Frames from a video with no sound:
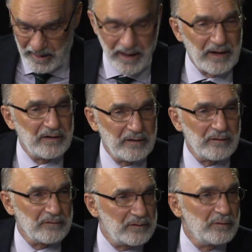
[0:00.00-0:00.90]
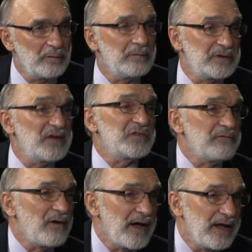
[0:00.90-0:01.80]
and to
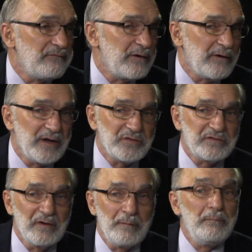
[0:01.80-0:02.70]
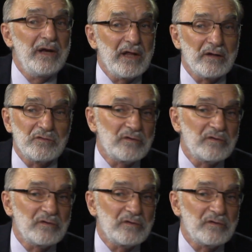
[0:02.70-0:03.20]
testify at various meetings,